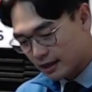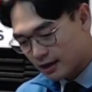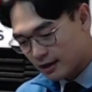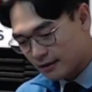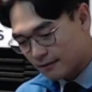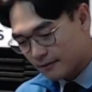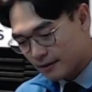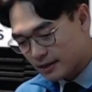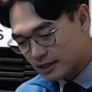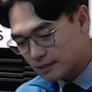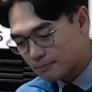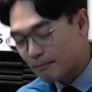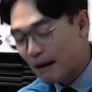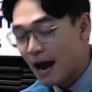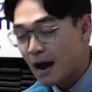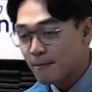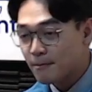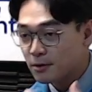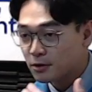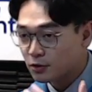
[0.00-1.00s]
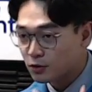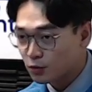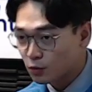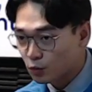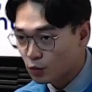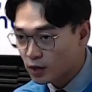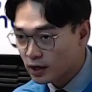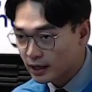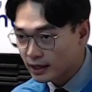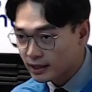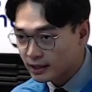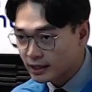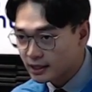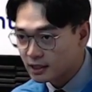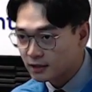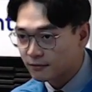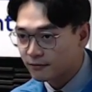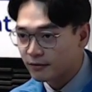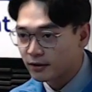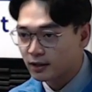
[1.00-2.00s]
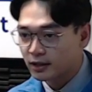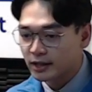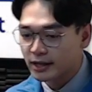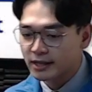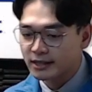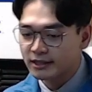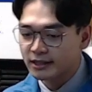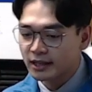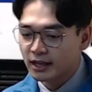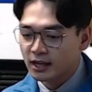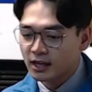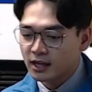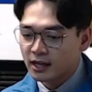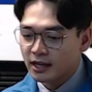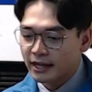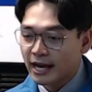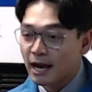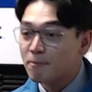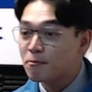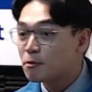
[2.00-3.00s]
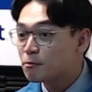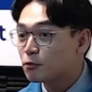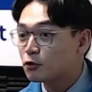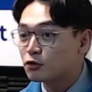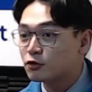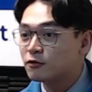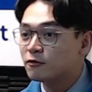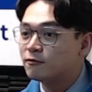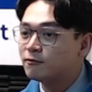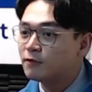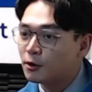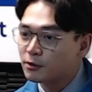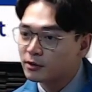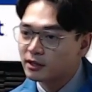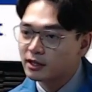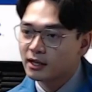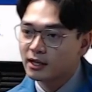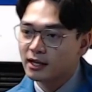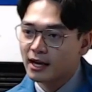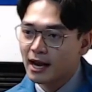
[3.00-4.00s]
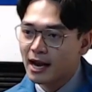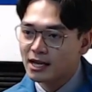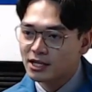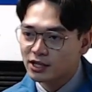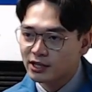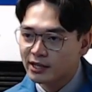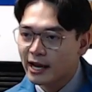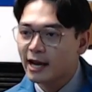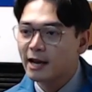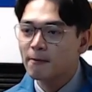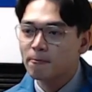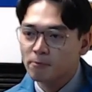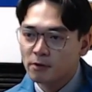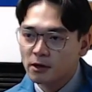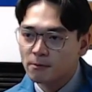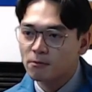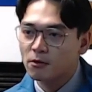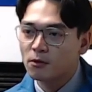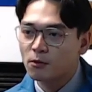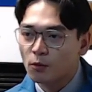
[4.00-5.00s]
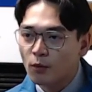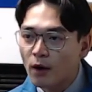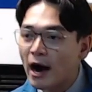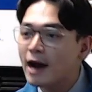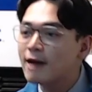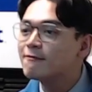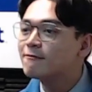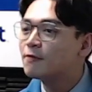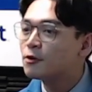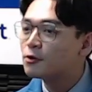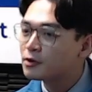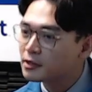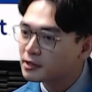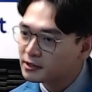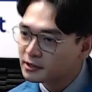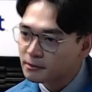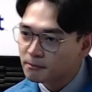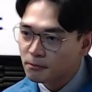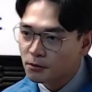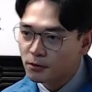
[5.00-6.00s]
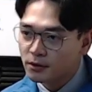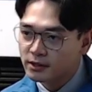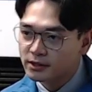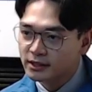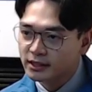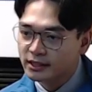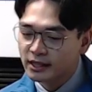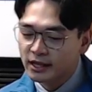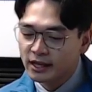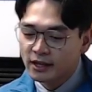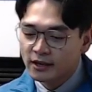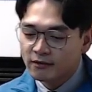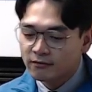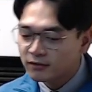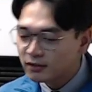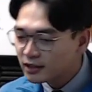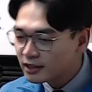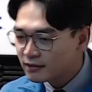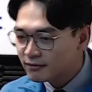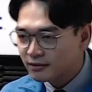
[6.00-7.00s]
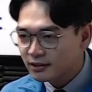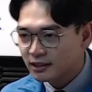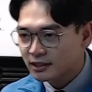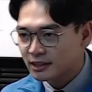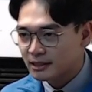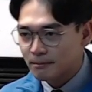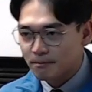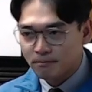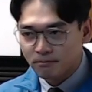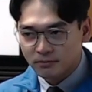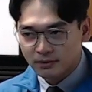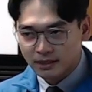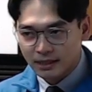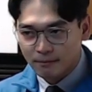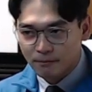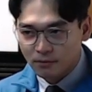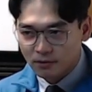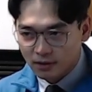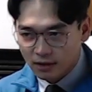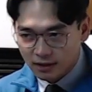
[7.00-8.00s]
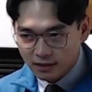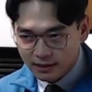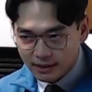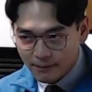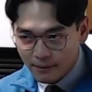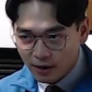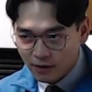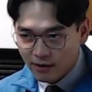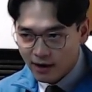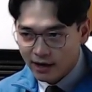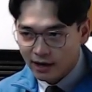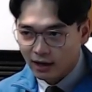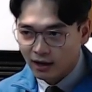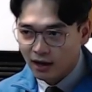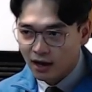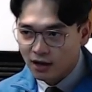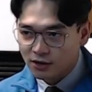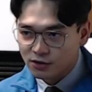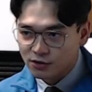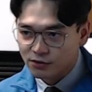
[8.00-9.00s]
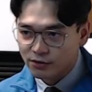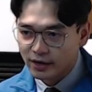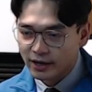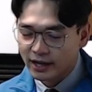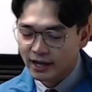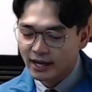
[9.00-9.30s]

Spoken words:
inspired me to work in this field is get people to vote, educating people why voting is important. We live in a democratic country,